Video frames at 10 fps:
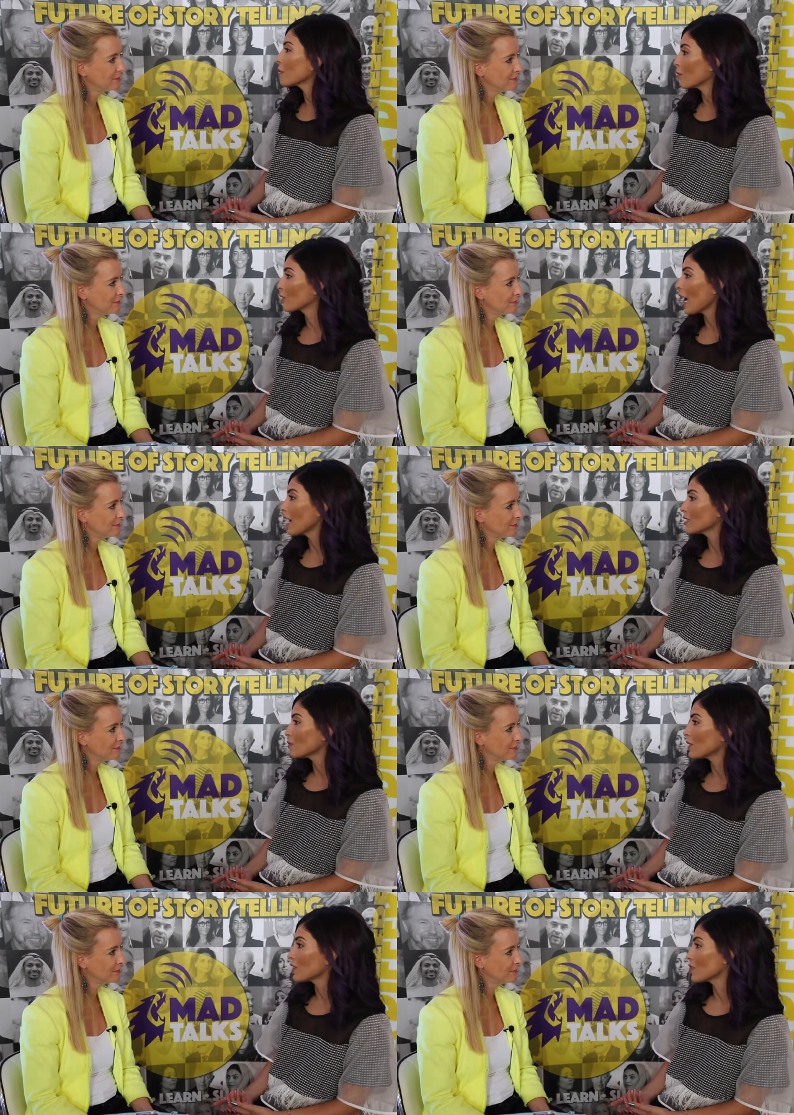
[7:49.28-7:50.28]
Speaker 1: of people can't,
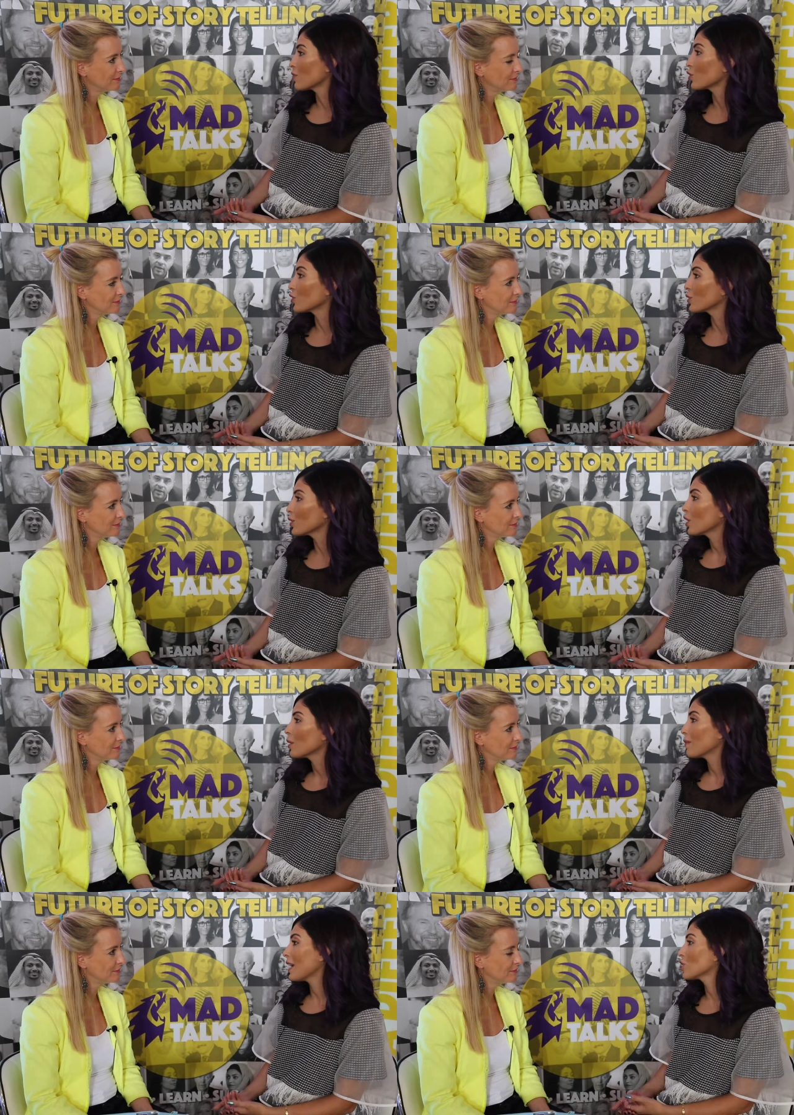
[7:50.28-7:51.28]
because if you're
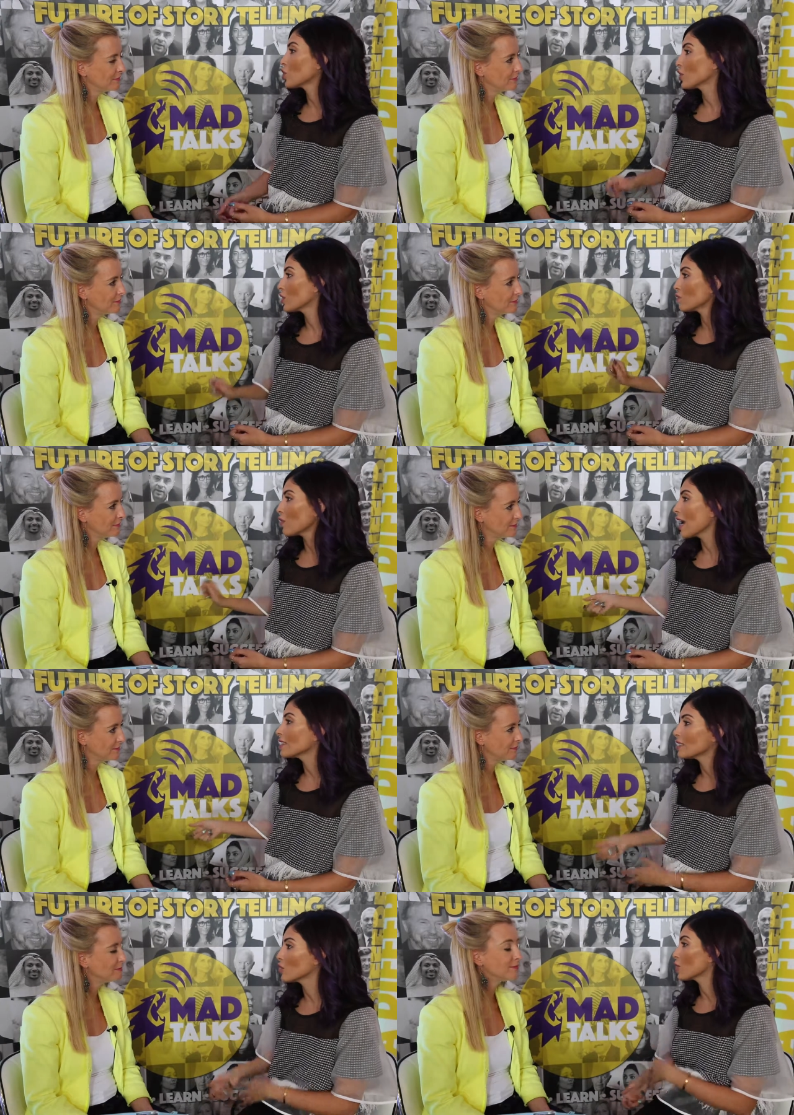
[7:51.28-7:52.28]
paying your
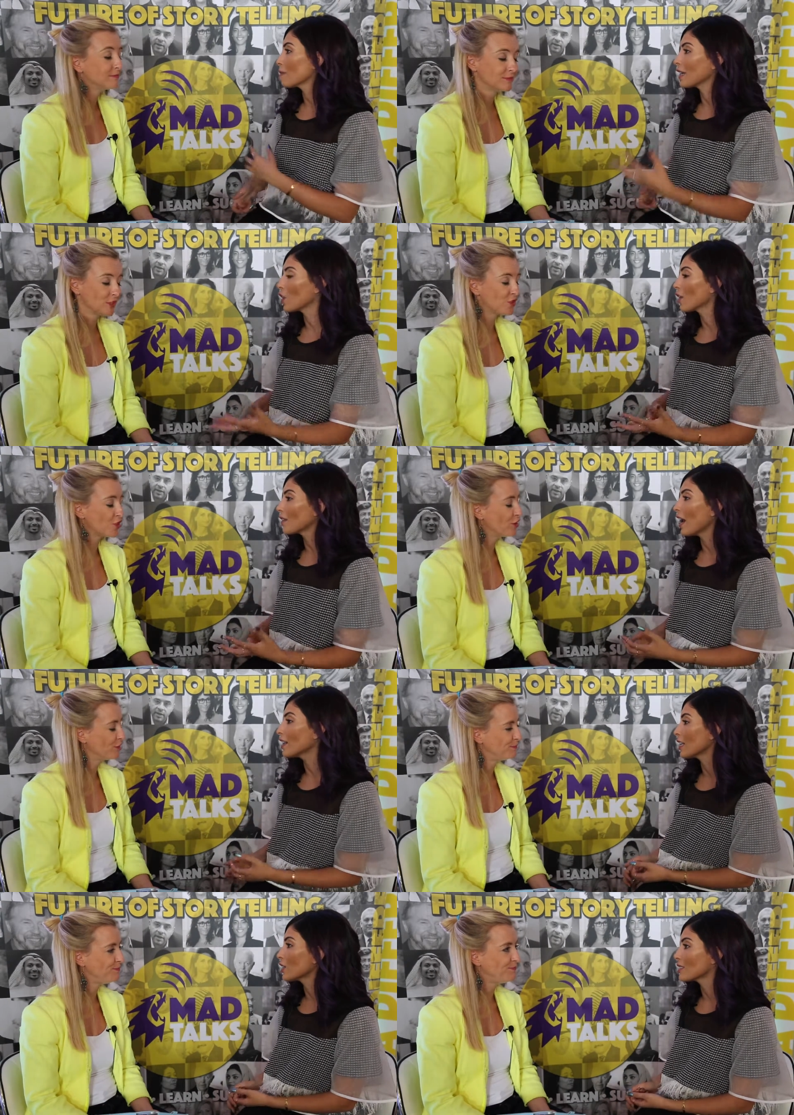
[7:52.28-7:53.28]
rent and you're paying all sure.
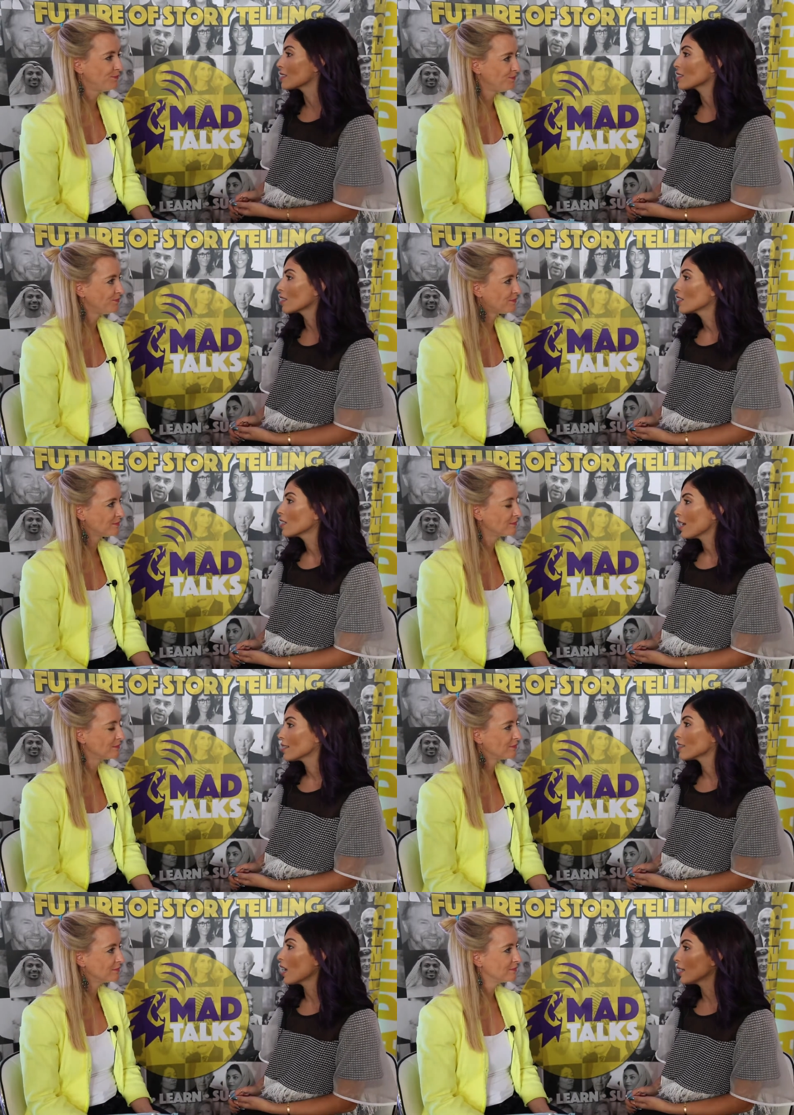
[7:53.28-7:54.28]
that, like it's,
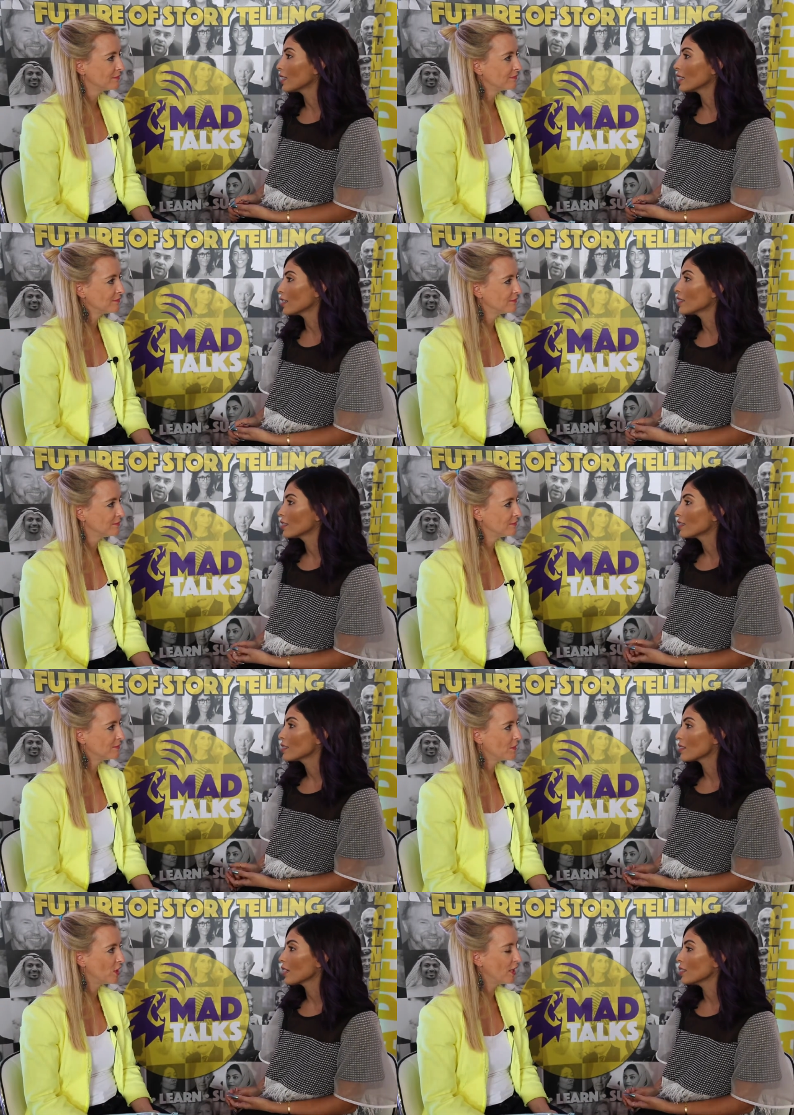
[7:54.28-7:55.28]
it's not a,
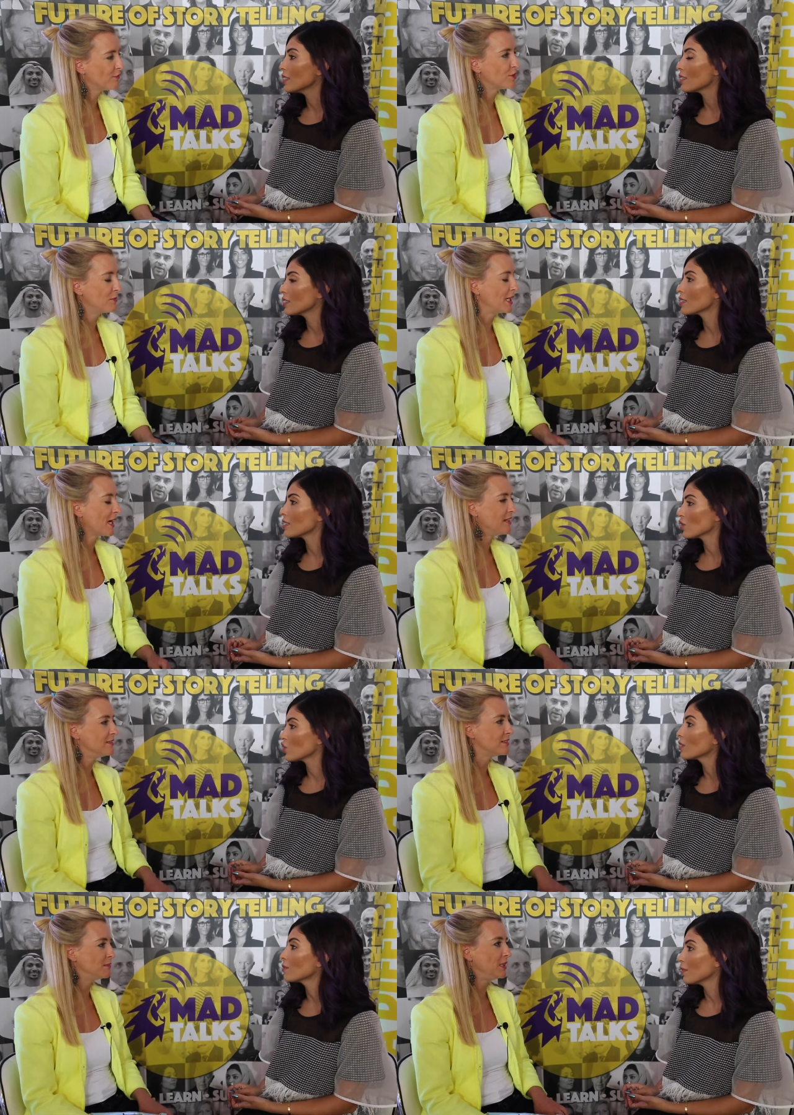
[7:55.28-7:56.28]
it's
Speaker 2: not you an have easy to make
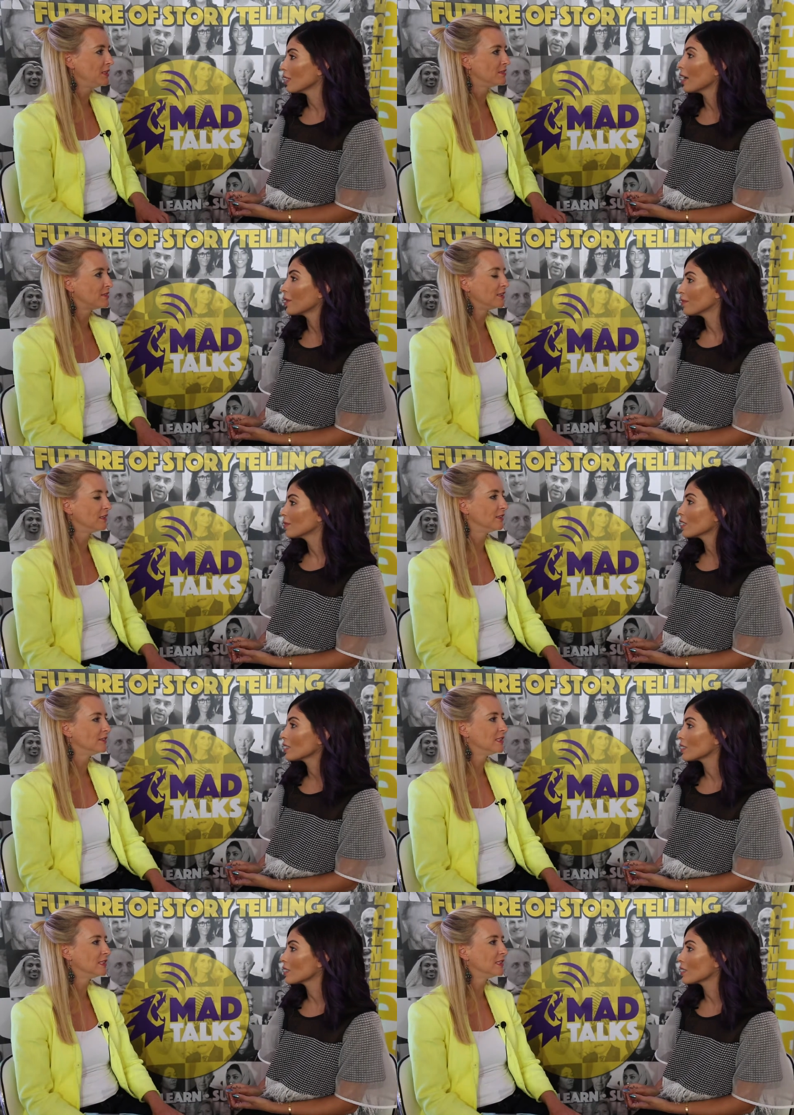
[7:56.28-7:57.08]
decision. Ends meet. Yeah, yeah,